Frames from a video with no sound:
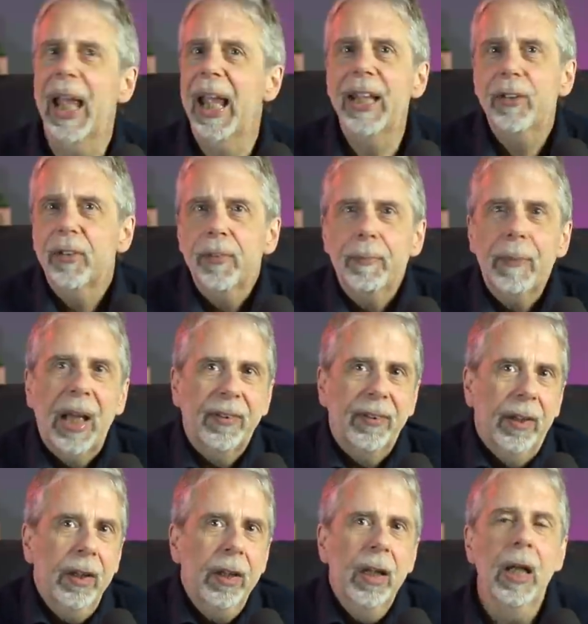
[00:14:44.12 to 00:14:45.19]
It doesn't
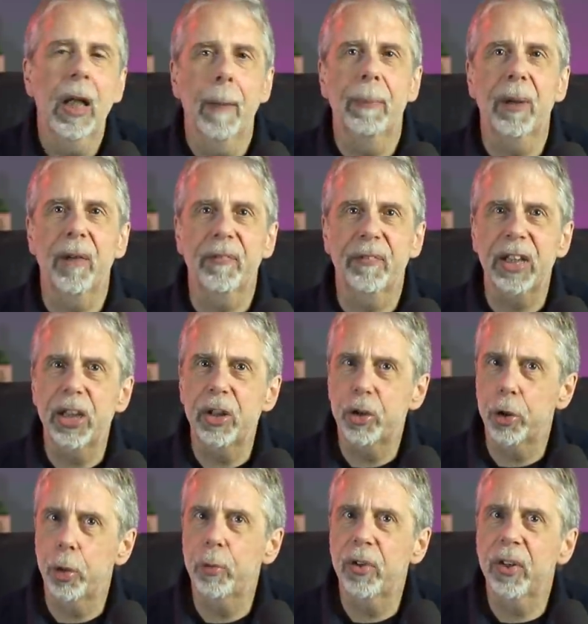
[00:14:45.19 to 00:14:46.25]
matter, but the
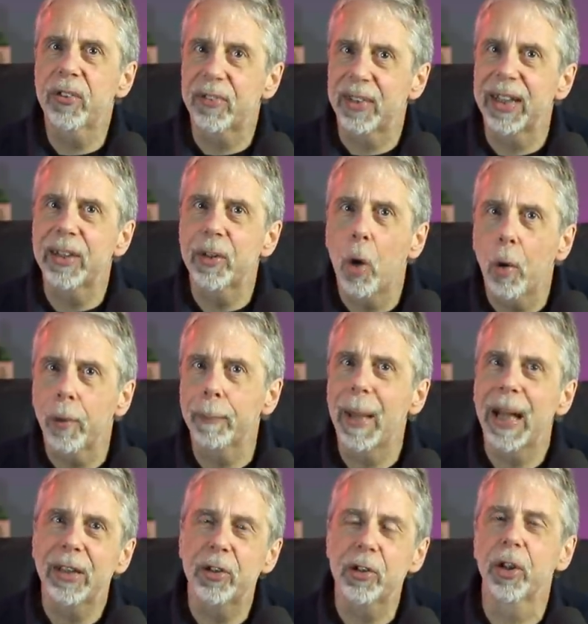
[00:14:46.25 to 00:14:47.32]
shooter did not
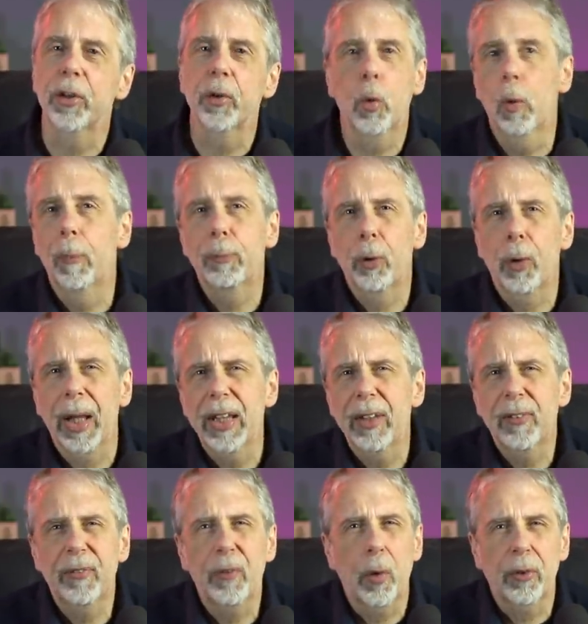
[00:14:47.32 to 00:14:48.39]
mention or
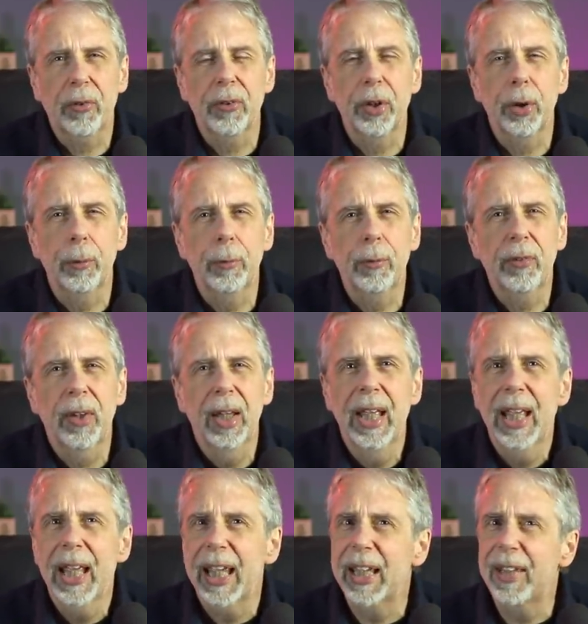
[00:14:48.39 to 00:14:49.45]
praise Fox News.
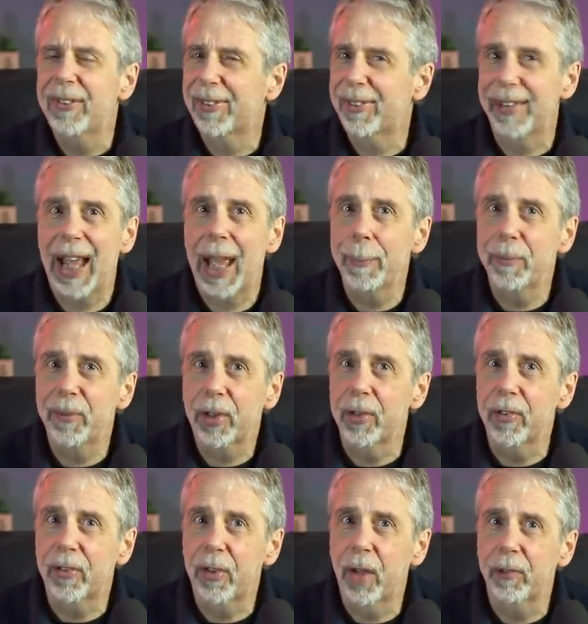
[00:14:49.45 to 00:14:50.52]
He slammed
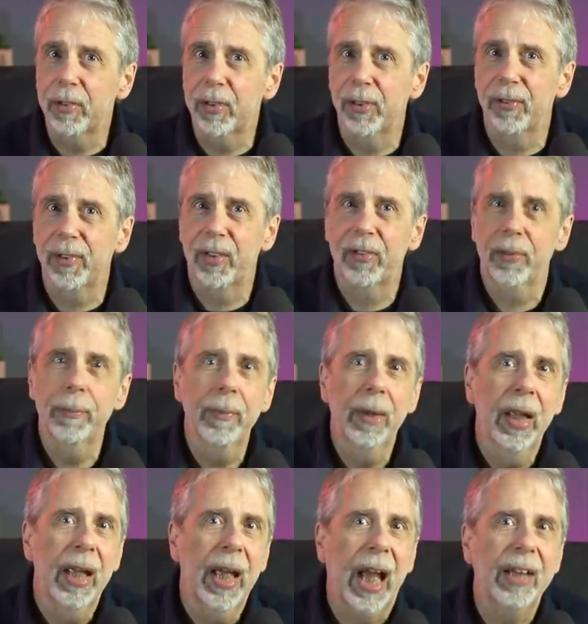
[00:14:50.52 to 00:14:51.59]
conservatism
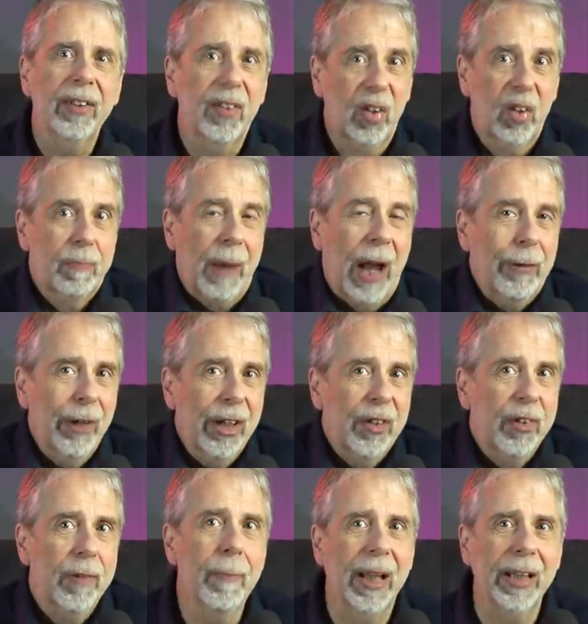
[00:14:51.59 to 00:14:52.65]
and
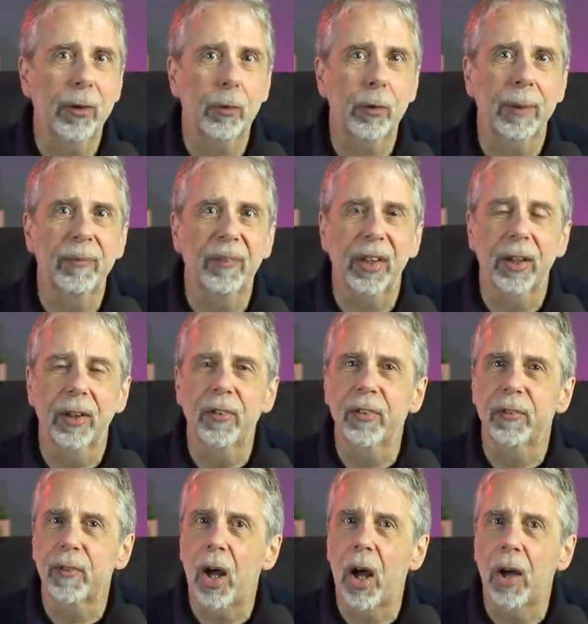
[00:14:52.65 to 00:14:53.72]
disparaged mainstream figures
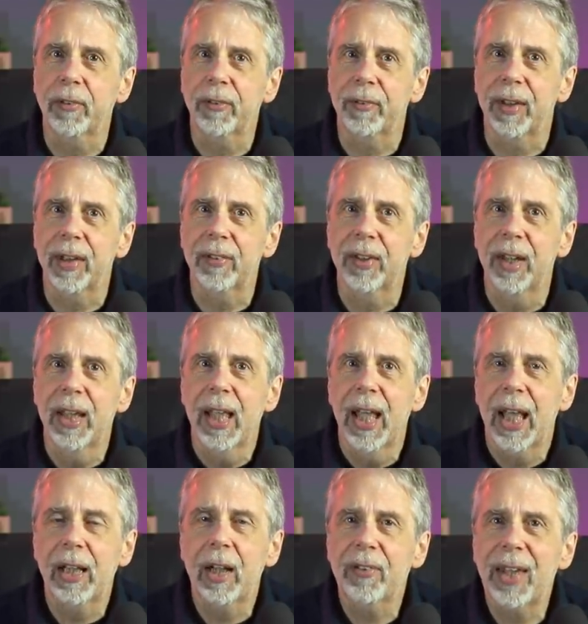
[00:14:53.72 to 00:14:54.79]
at the heart of it.
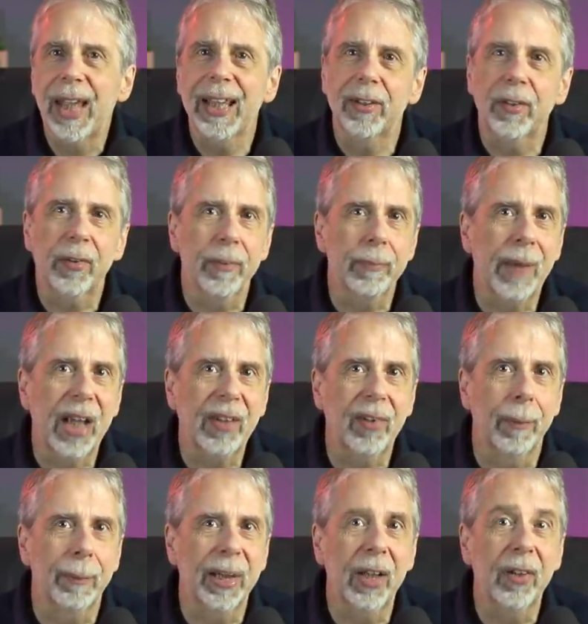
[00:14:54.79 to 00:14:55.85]
And I say it doesn't
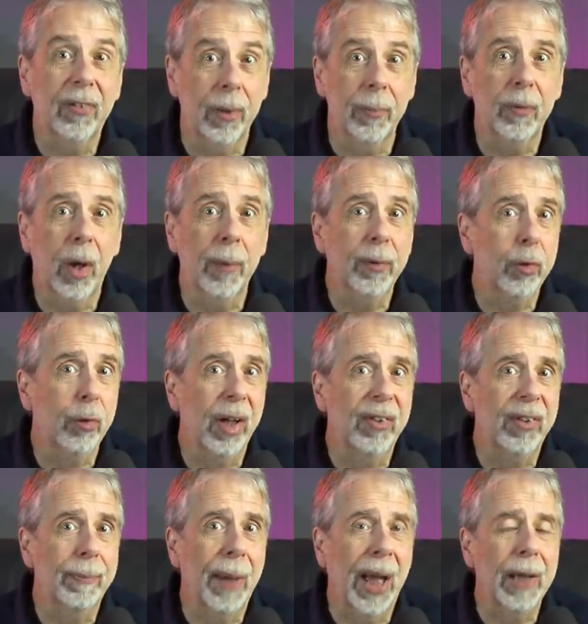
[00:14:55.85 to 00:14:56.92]
matter because sometimes
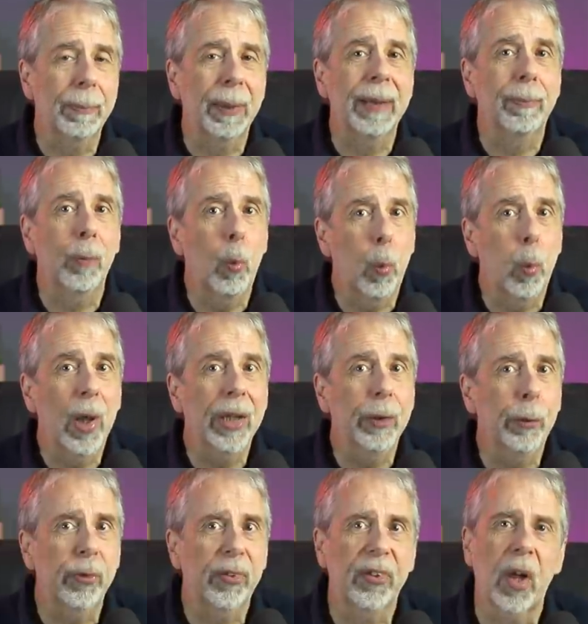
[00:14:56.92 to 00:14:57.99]
crazy bad people
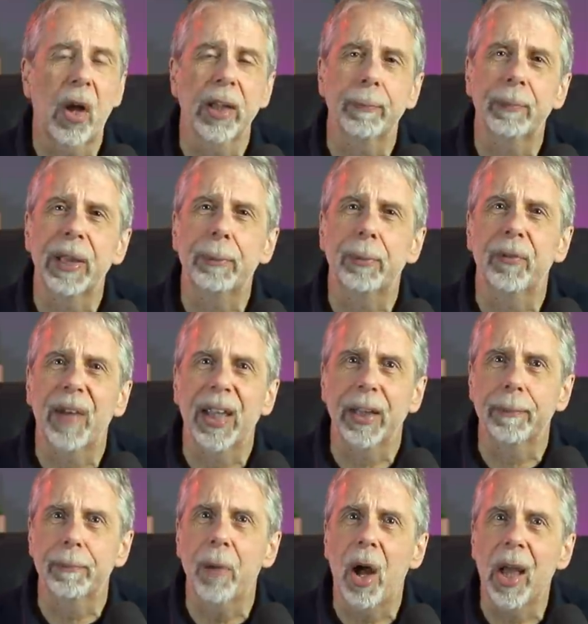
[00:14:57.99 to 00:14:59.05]
will cite people they
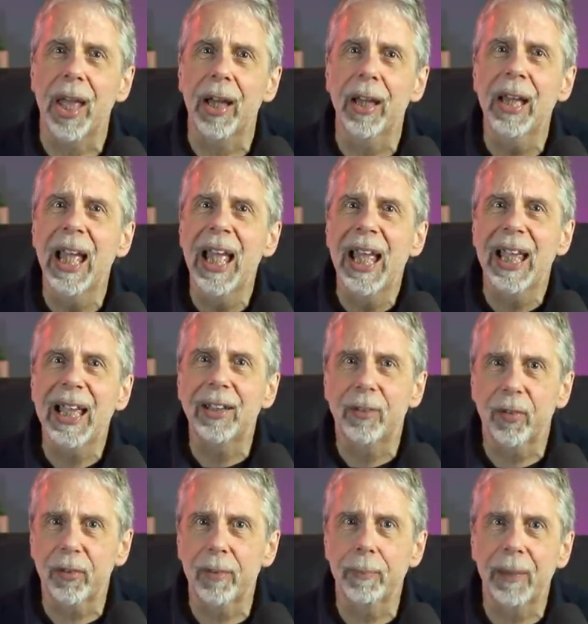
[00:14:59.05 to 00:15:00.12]
admire. It
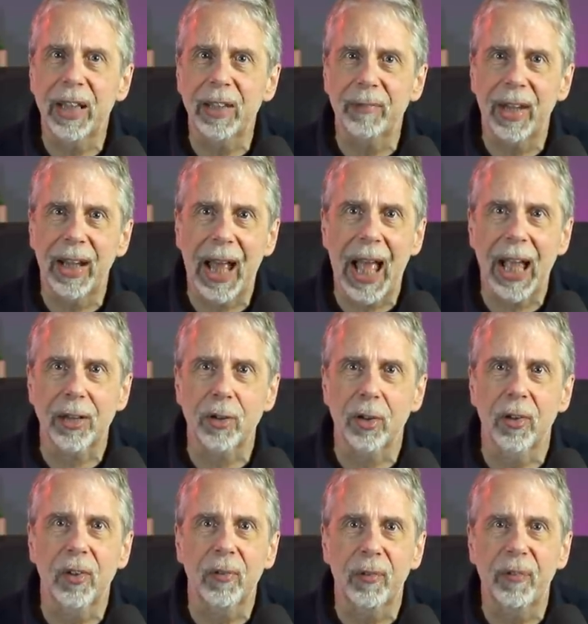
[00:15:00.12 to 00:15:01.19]
doesn't make their
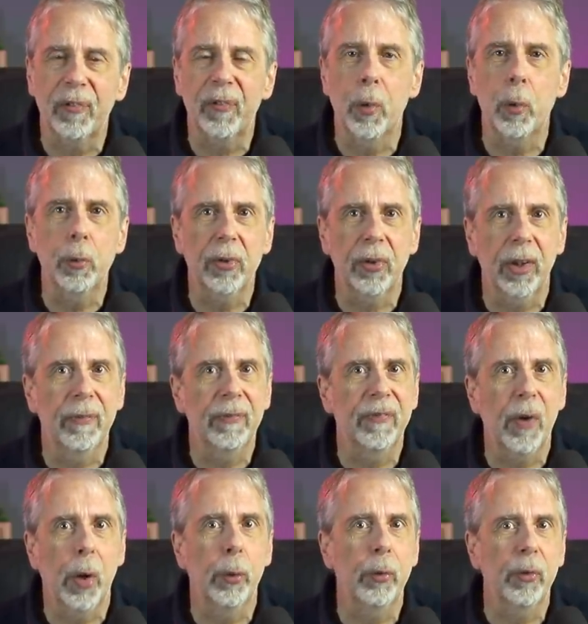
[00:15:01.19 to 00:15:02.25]
actions the fault of
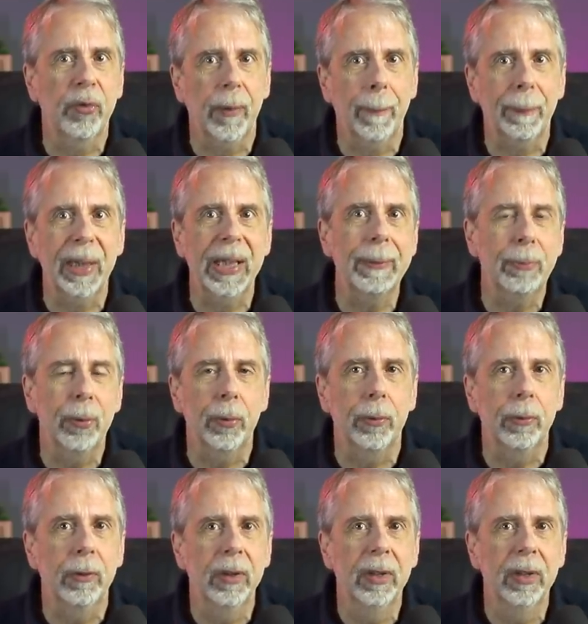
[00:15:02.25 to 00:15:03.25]
those people.